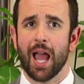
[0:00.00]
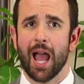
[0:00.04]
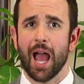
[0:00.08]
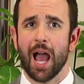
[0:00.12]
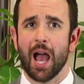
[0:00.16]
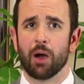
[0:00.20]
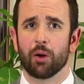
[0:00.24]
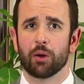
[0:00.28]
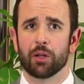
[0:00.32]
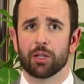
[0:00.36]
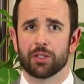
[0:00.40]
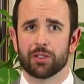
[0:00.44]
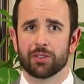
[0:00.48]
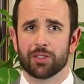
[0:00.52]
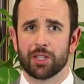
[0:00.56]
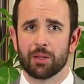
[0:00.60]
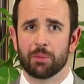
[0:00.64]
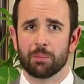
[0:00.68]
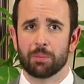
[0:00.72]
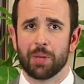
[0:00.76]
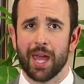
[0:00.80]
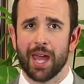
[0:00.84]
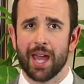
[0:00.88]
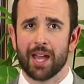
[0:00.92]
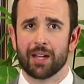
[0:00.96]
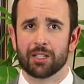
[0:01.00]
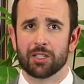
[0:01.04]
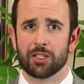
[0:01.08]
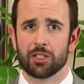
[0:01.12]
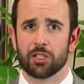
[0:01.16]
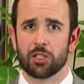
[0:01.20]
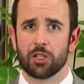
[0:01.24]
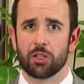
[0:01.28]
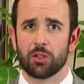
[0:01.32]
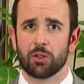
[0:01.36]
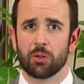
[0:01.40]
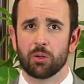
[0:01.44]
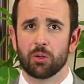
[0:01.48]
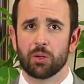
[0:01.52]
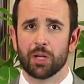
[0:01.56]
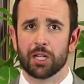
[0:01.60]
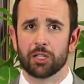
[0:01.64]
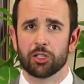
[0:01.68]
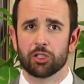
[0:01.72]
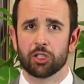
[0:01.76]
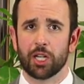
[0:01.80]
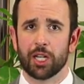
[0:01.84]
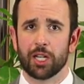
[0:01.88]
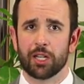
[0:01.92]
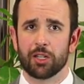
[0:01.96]
how it has impacted you
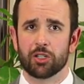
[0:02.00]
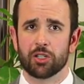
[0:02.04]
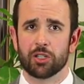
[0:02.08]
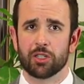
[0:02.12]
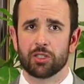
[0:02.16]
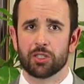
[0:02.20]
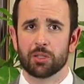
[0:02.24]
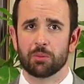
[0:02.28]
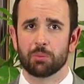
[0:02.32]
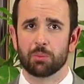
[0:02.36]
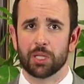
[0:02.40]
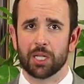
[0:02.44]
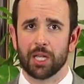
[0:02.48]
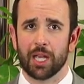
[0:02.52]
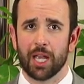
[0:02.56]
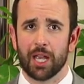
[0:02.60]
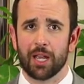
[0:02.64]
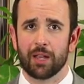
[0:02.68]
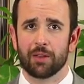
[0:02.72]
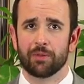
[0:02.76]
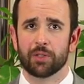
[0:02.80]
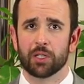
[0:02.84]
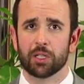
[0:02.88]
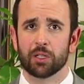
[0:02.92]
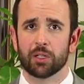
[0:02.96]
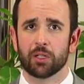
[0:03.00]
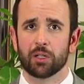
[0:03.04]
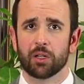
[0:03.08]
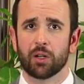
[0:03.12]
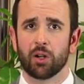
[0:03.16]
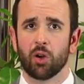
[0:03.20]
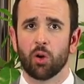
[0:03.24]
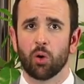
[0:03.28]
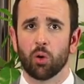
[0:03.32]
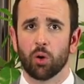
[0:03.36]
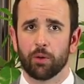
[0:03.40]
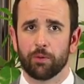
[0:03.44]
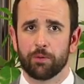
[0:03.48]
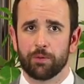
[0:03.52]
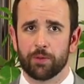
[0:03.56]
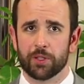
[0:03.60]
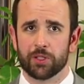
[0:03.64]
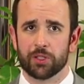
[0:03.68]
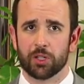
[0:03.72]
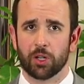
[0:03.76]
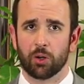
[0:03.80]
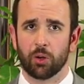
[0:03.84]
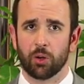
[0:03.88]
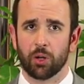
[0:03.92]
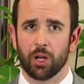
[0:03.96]
and changes in behavior or
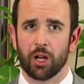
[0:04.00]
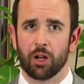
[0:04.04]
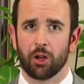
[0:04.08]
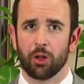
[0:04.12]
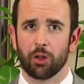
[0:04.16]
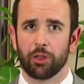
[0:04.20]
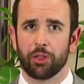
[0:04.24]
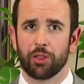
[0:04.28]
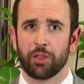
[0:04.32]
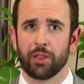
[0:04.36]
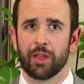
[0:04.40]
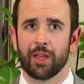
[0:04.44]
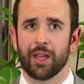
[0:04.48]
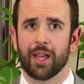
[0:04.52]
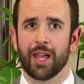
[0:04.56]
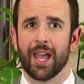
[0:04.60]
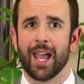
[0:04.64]
physical health,